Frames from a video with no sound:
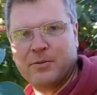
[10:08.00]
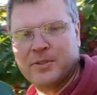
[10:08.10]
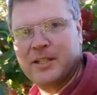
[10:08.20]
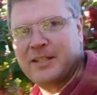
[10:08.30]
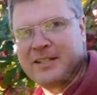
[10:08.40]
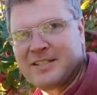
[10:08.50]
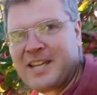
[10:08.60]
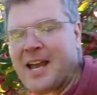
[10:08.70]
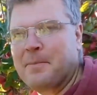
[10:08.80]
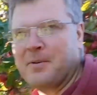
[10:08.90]
only this
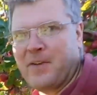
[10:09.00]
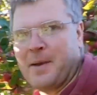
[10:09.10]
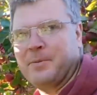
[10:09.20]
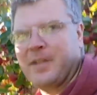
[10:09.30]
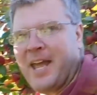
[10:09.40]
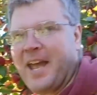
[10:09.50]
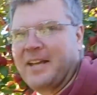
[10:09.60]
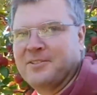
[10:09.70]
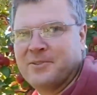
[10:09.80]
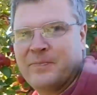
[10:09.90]
type of apple
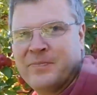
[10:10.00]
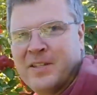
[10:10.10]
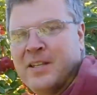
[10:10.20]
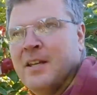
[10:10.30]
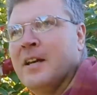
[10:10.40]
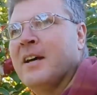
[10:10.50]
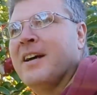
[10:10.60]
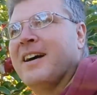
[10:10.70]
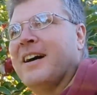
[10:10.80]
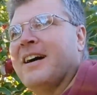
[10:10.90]
has.
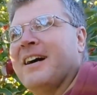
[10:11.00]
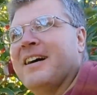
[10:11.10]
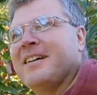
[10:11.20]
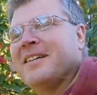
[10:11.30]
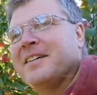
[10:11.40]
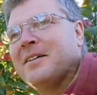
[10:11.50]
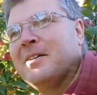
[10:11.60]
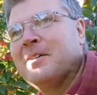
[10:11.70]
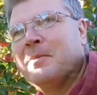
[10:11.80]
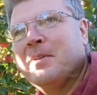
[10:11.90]

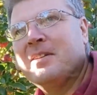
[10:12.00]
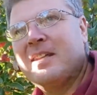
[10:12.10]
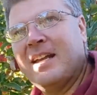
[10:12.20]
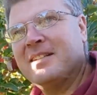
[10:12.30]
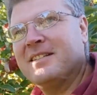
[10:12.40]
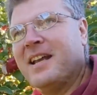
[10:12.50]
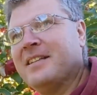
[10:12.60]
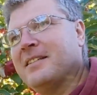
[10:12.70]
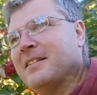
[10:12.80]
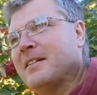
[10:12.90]
That
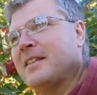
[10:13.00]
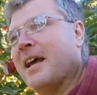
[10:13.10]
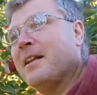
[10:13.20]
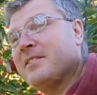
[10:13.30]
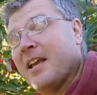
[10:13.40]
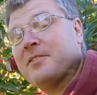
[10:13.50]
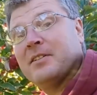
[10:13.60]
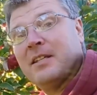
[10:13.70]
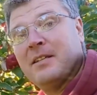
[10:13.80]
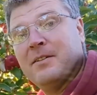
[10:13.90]
is
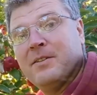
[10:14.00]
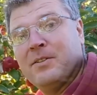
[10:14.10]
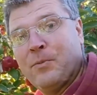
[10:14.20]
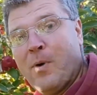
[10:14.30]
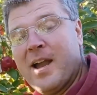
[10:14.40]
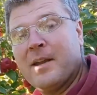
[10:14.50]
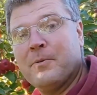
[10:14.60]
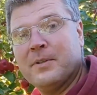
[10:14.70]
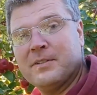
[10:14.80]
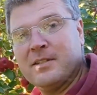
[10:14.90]
actually why it
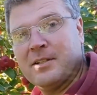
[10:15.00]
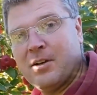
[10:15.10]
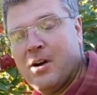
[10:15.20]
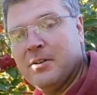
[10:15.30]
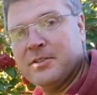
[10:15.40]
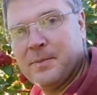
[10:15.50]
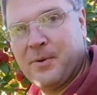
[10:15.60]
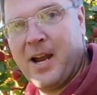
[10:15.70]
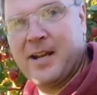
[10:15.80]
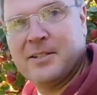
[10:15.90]
was called
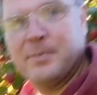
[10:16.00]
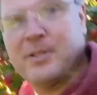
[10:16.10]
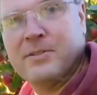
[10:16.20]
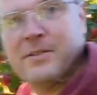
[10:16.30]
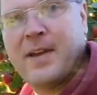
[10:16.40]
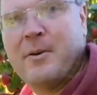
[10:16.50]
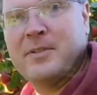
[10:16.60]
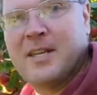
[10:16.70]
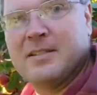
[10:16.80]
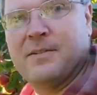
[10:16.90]
surprise, because of how
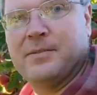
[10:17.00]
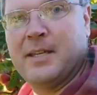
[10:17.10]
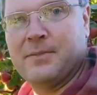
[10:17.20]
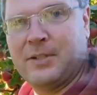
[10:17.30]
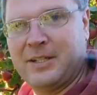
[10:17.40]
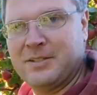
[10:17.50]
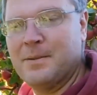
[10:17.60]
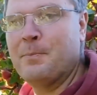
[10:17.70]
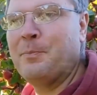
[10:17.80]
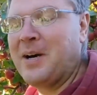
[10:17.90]
intense a flavor it is.
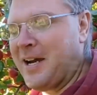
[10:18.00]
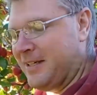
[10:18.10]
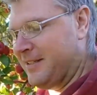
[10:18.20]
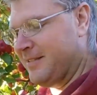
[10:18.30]
But